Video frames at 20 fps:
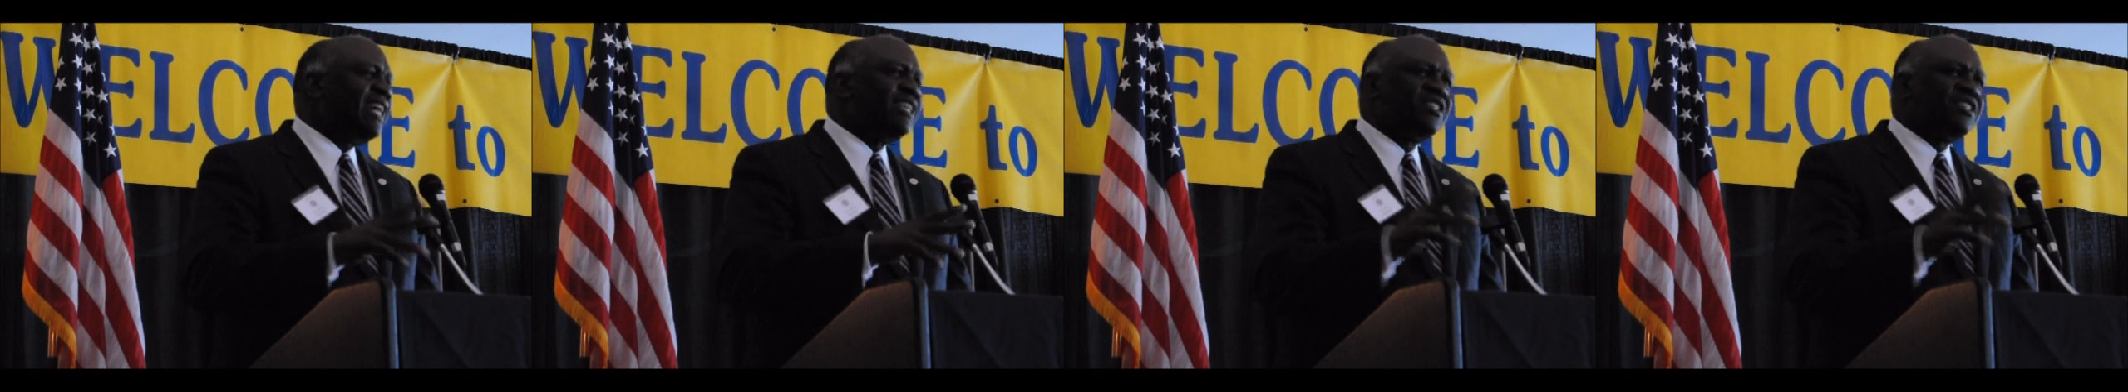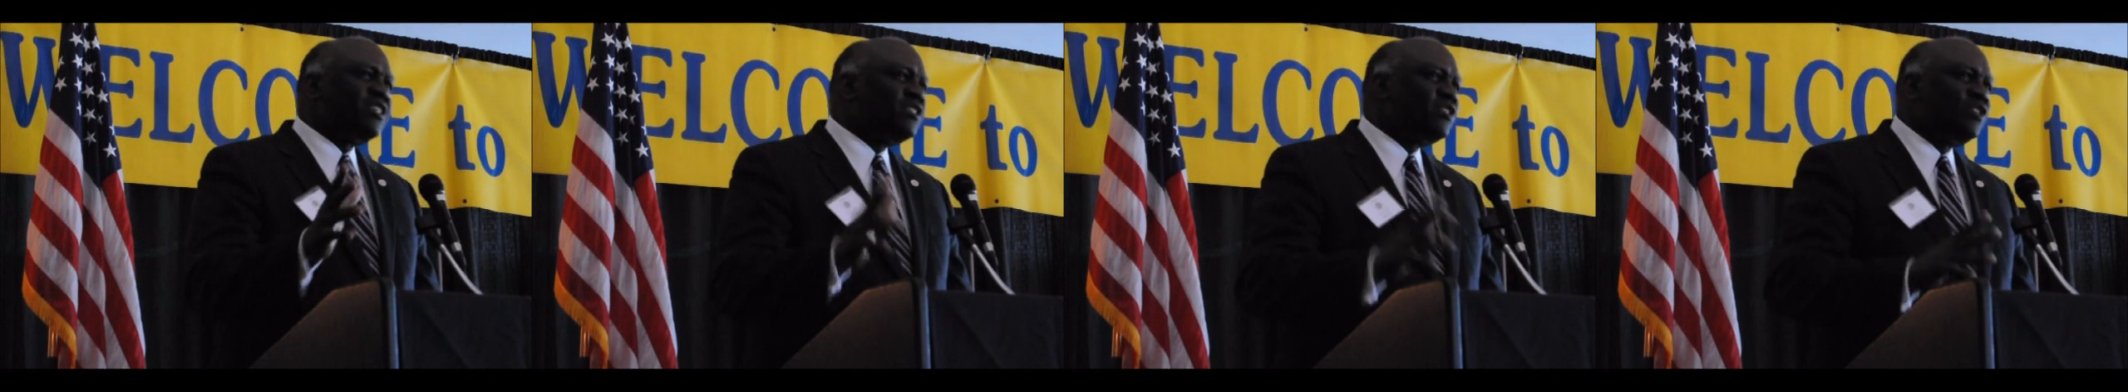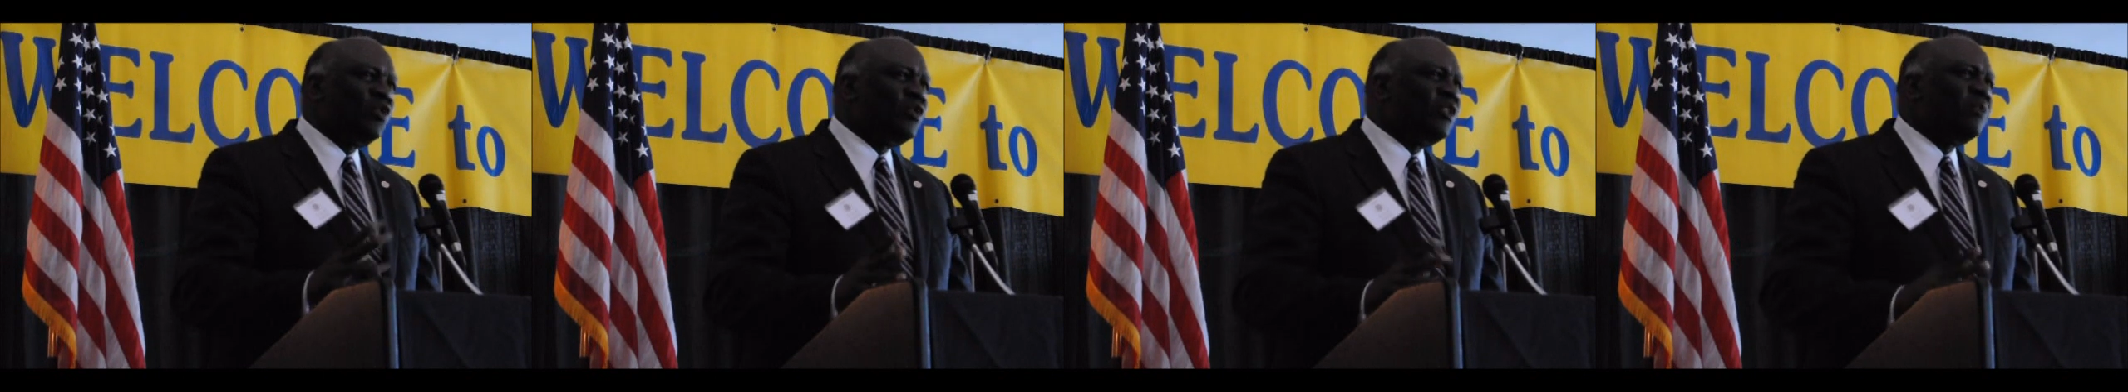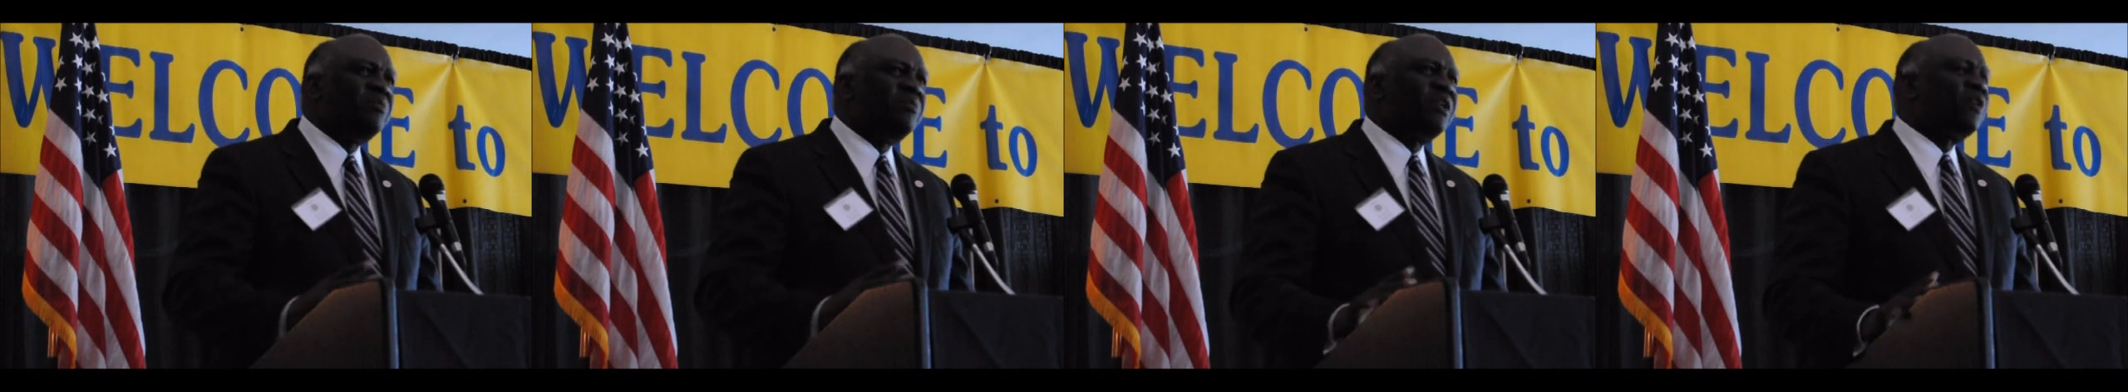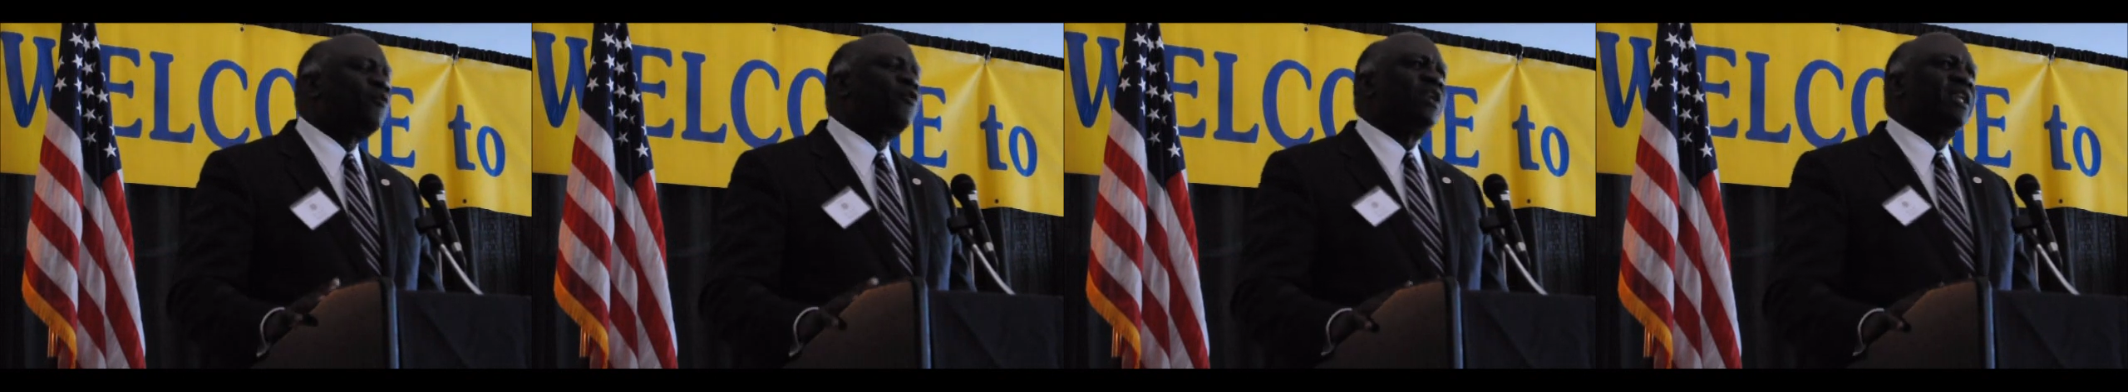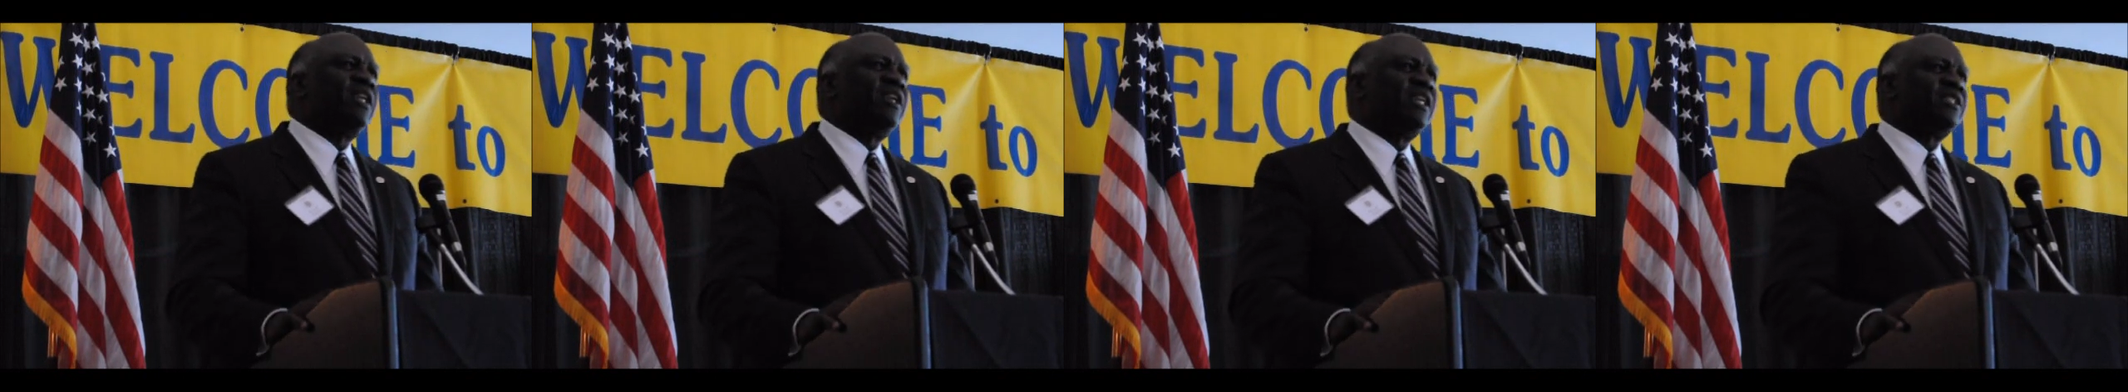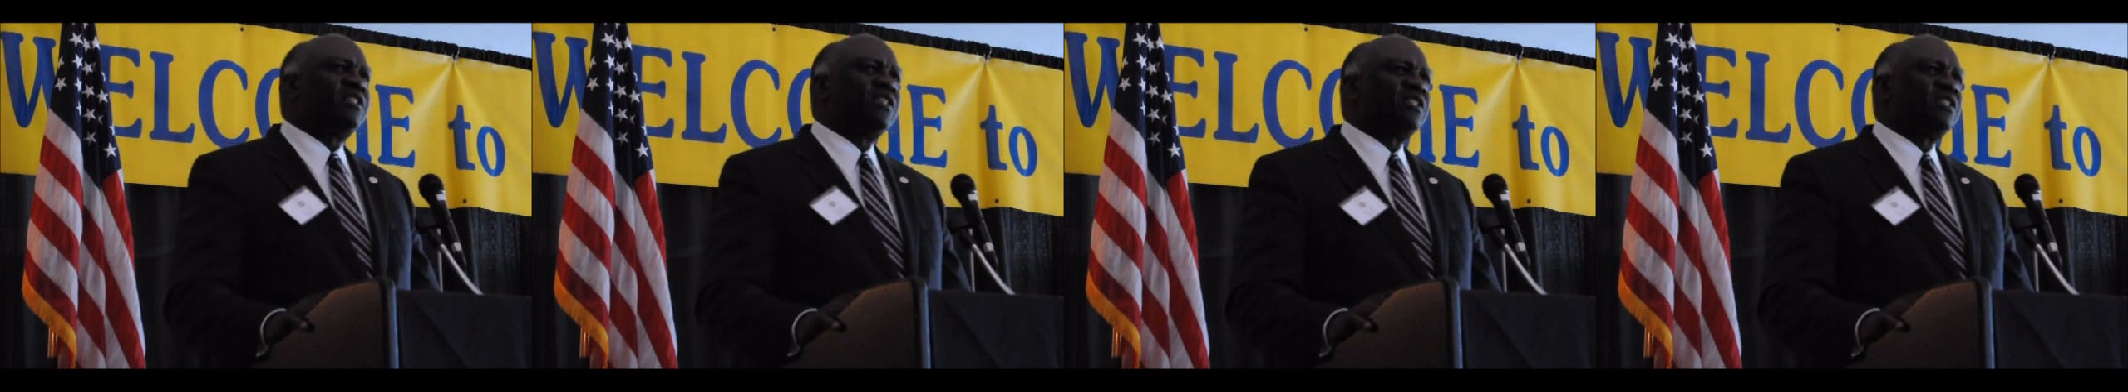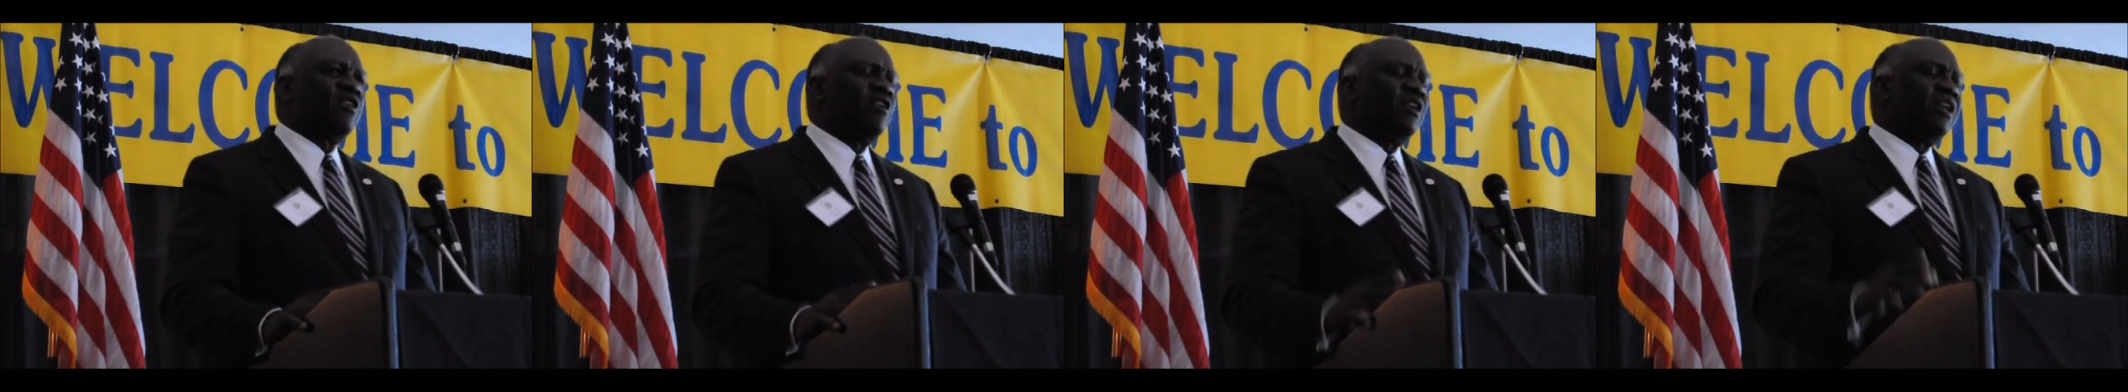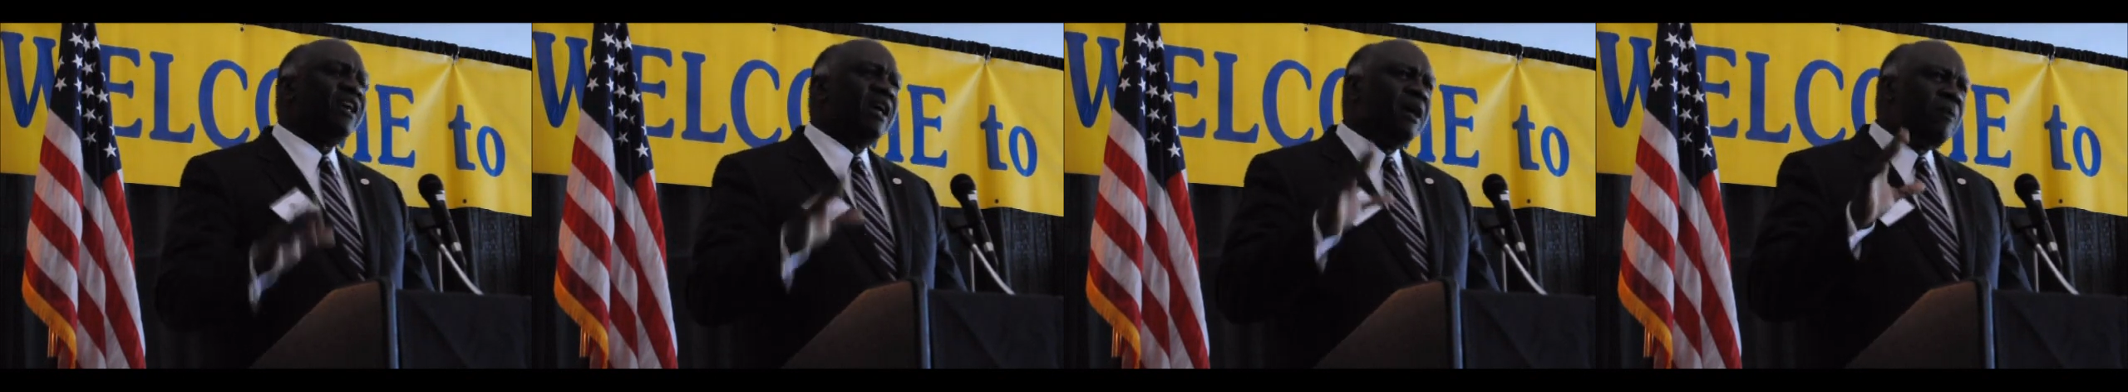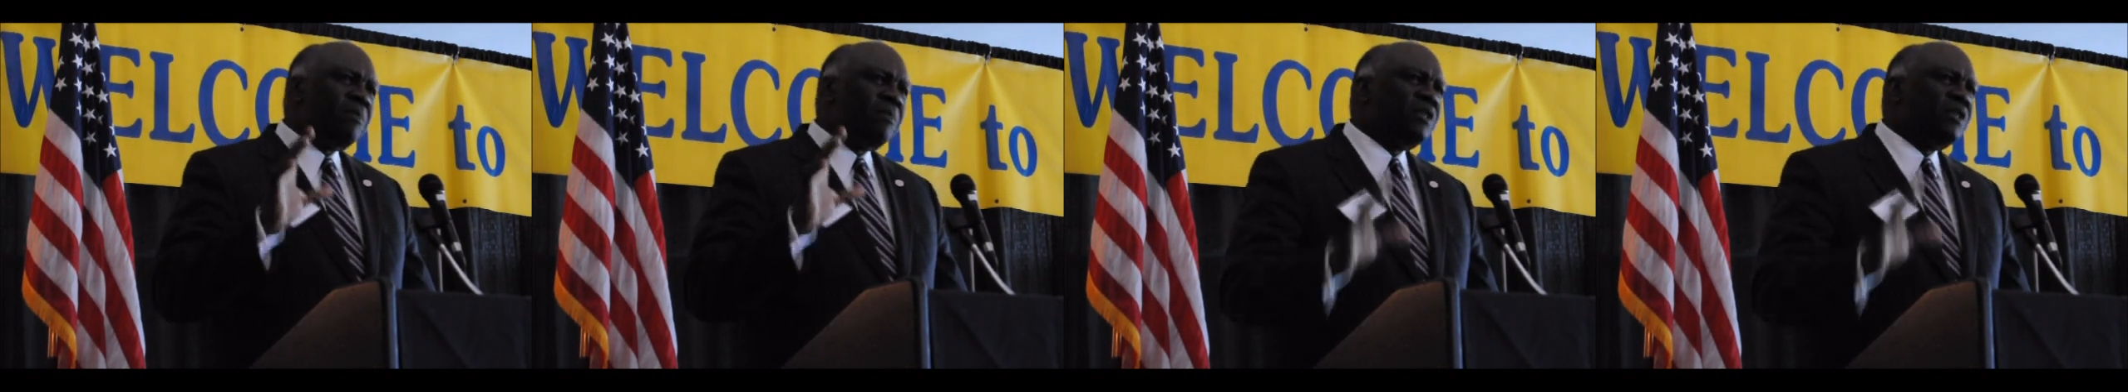not just do them differently necessarily,